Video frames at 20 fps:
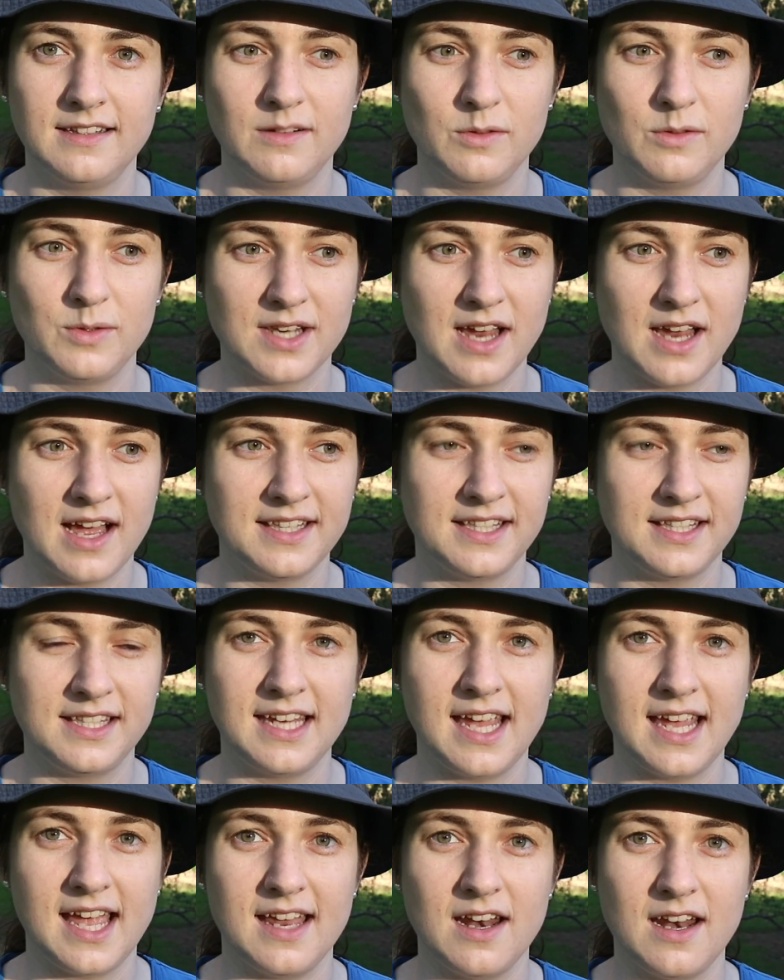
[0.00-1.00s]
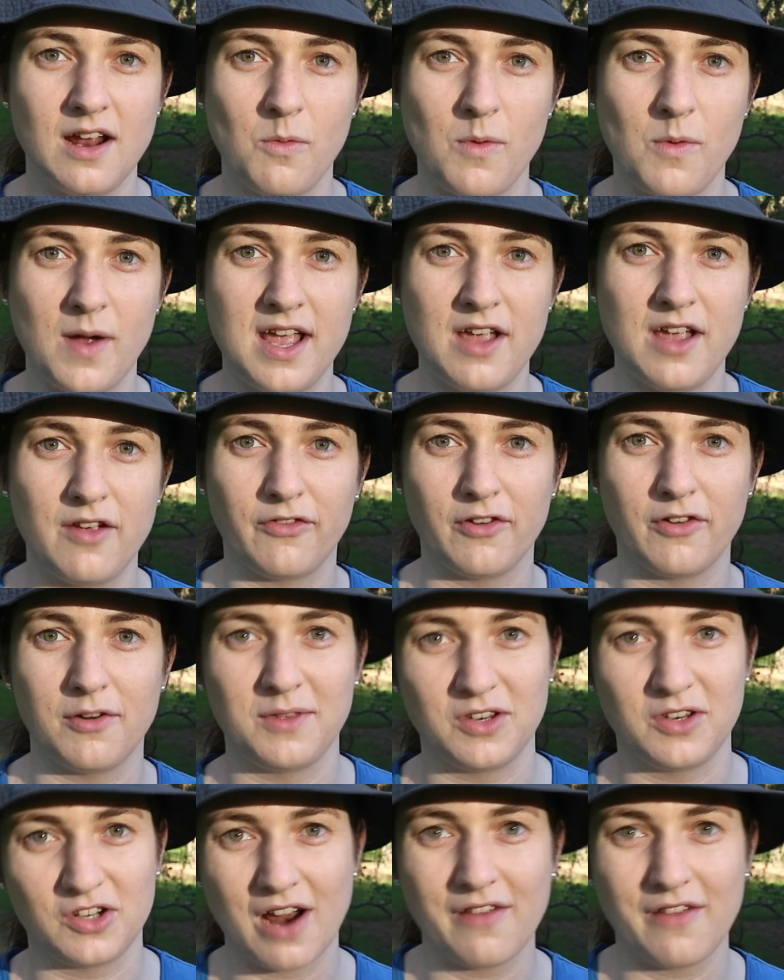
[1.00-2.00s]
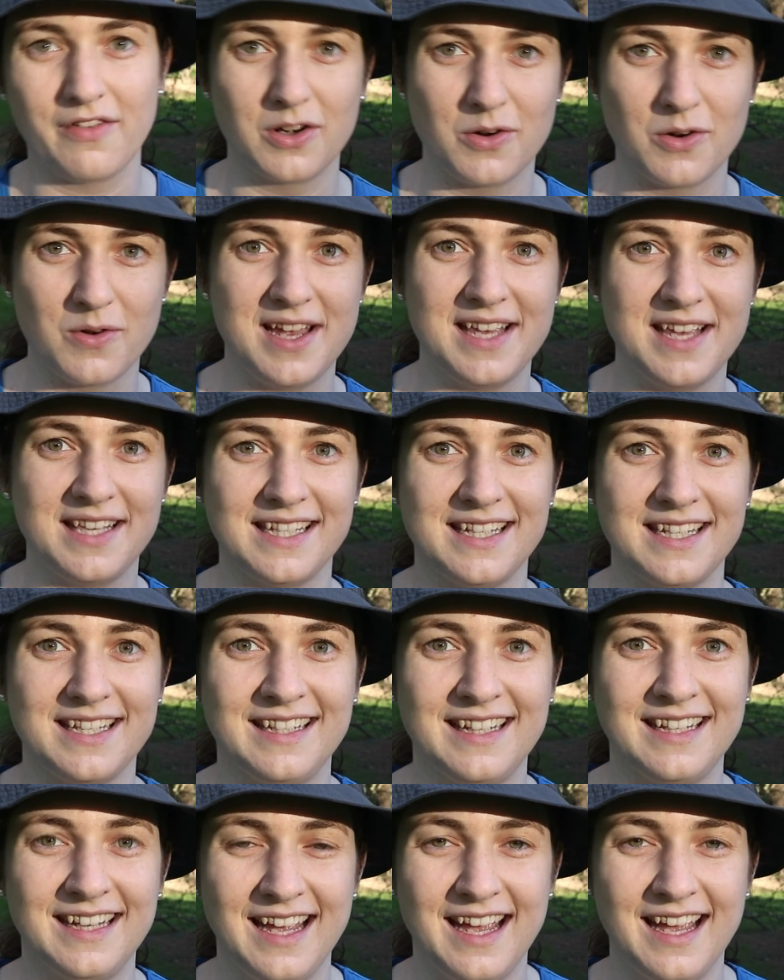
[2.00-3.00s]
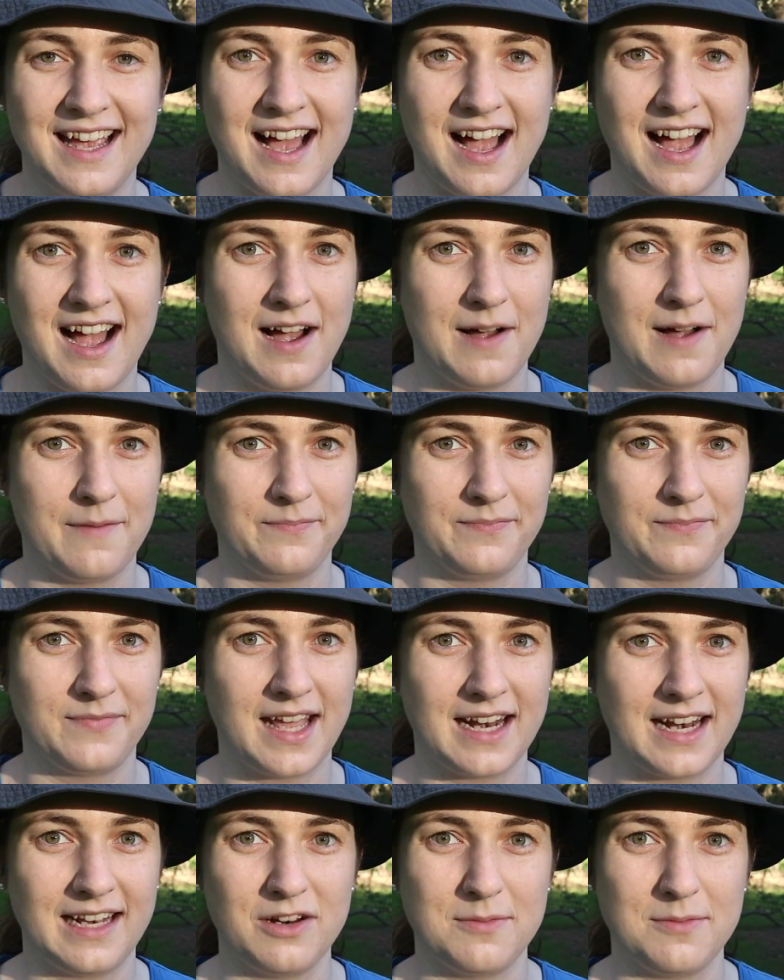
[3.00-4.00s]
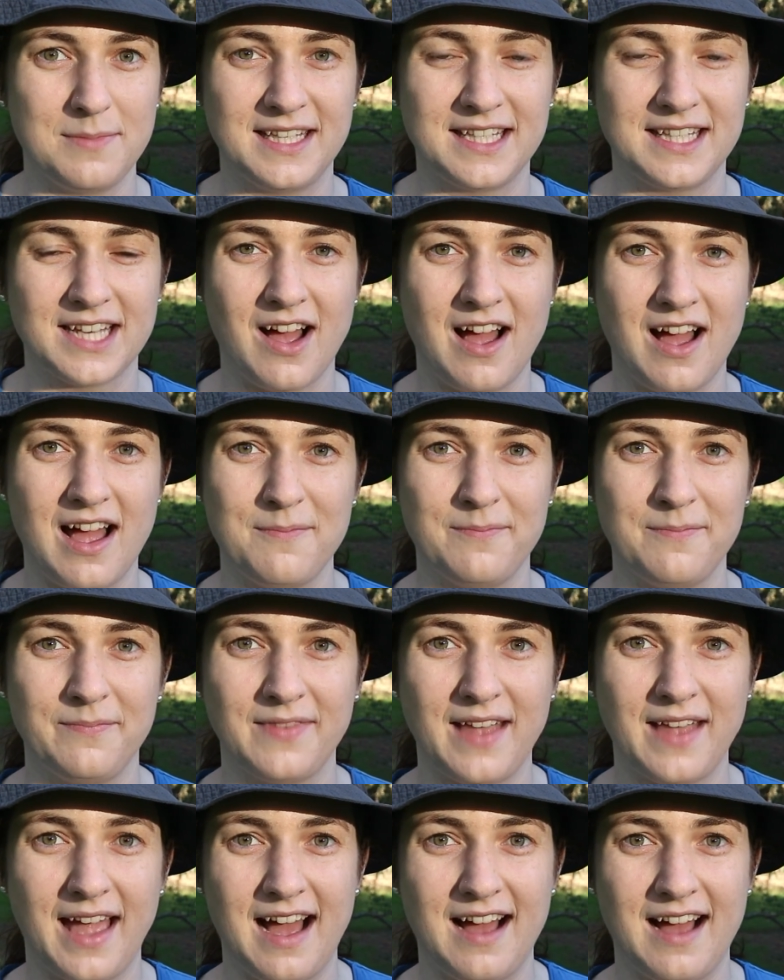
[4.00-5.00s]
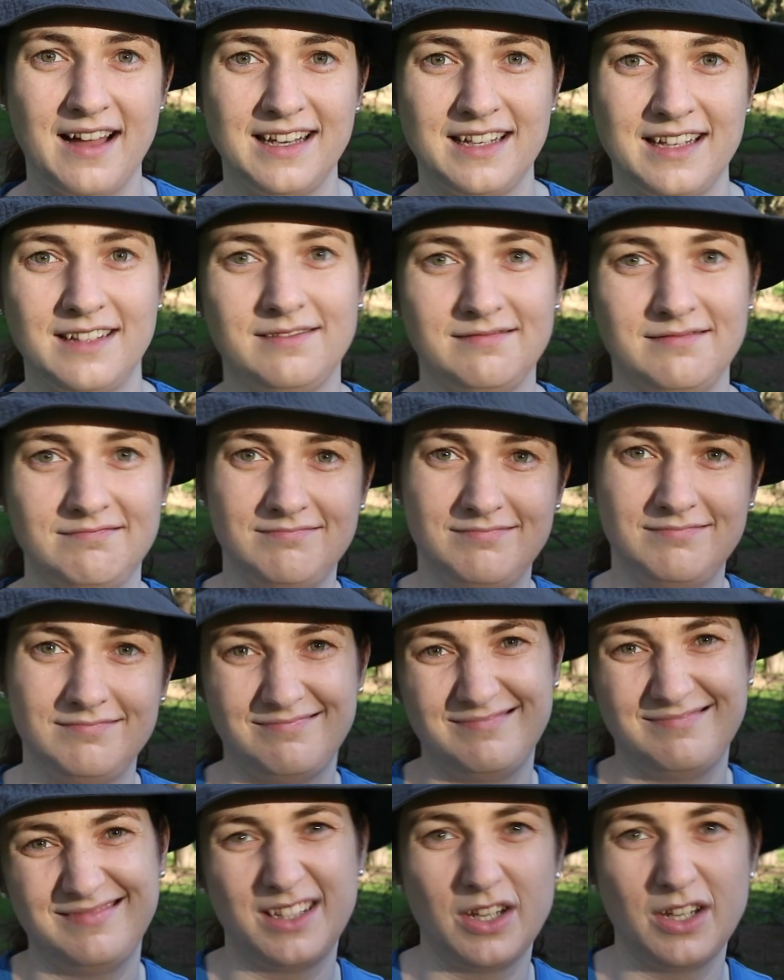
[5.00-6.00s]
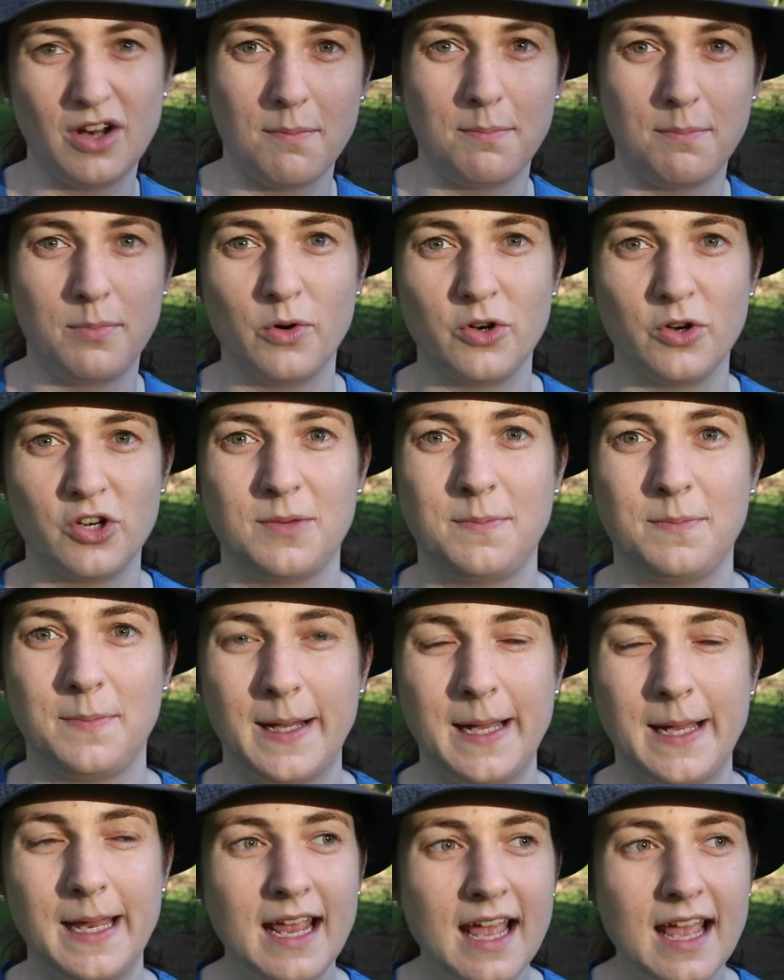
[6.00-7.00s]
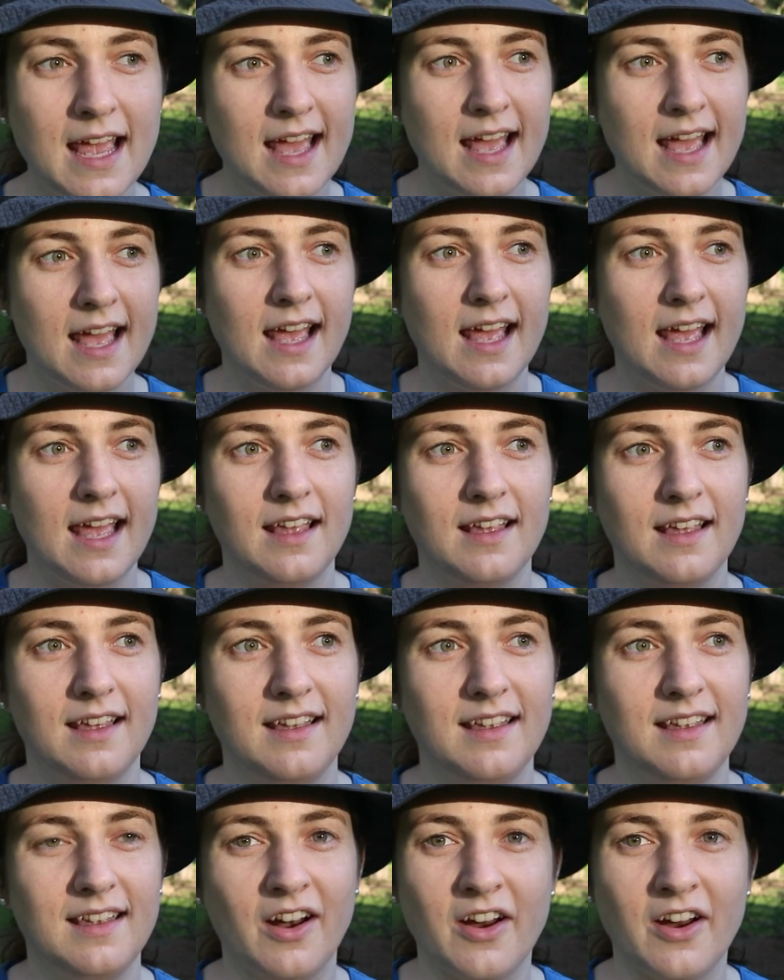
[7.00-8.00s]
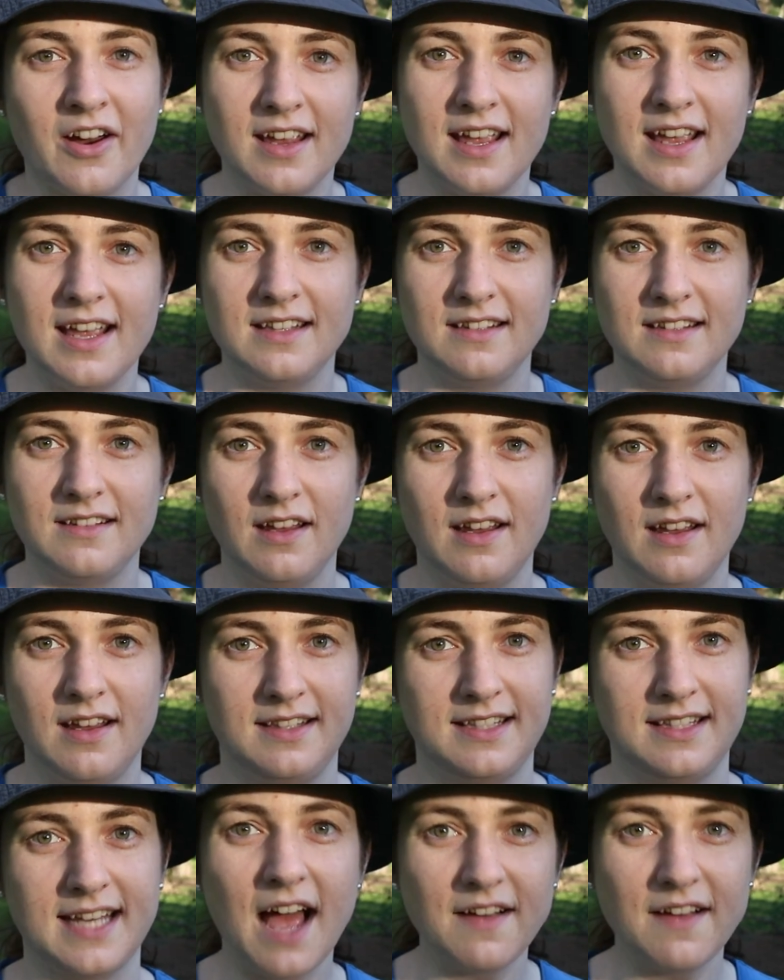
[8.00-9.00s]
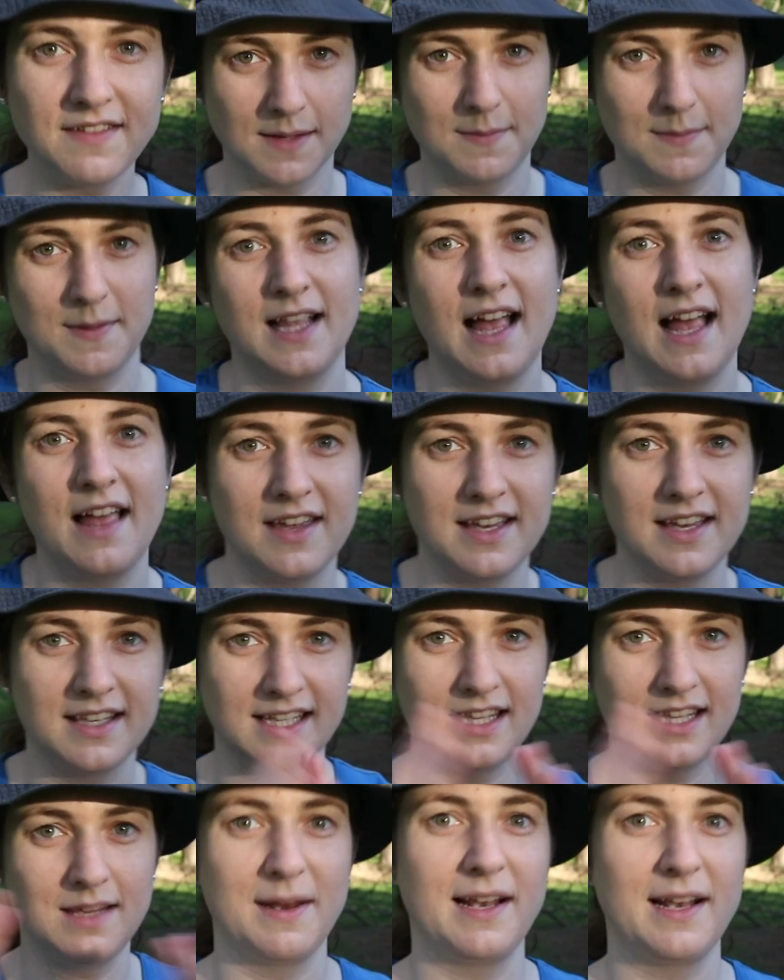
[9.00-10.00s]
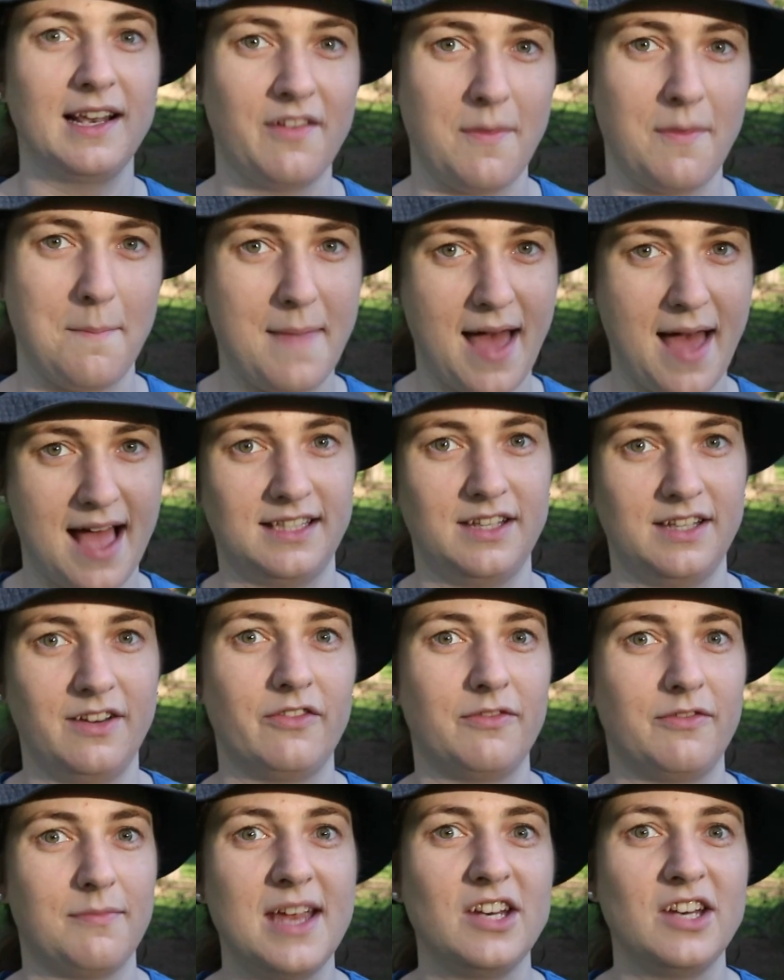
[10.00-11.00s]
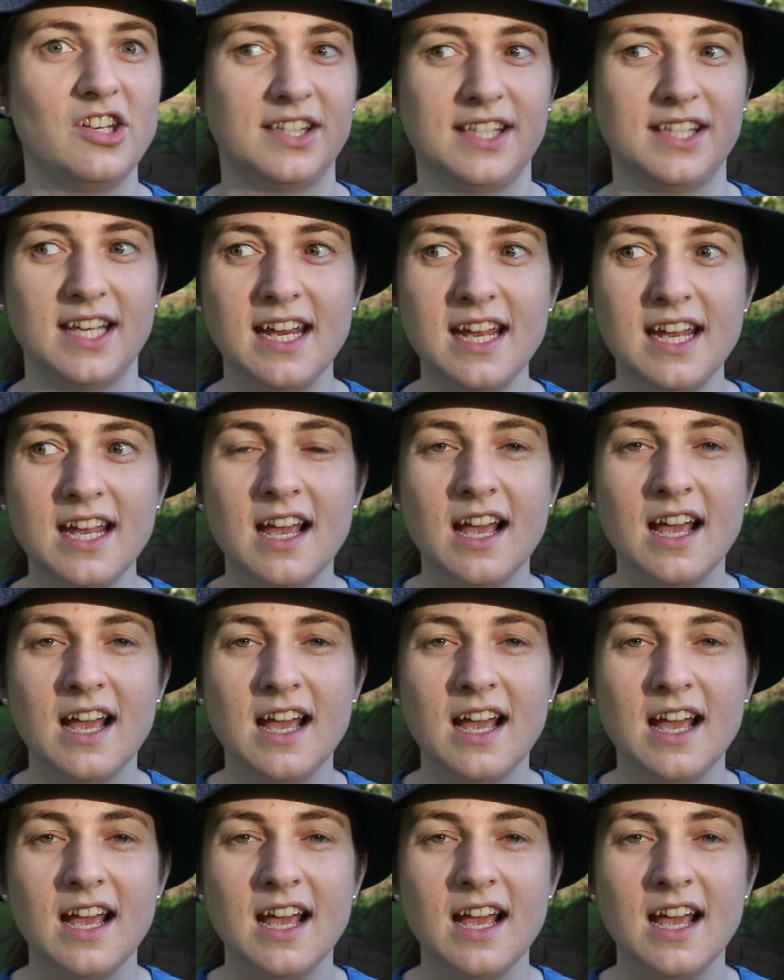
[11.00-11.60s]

It was nice to get away from the traffic noise and get a little bit of time out in, it's not bush, but you know, to have something like this in the middle of a massive major city,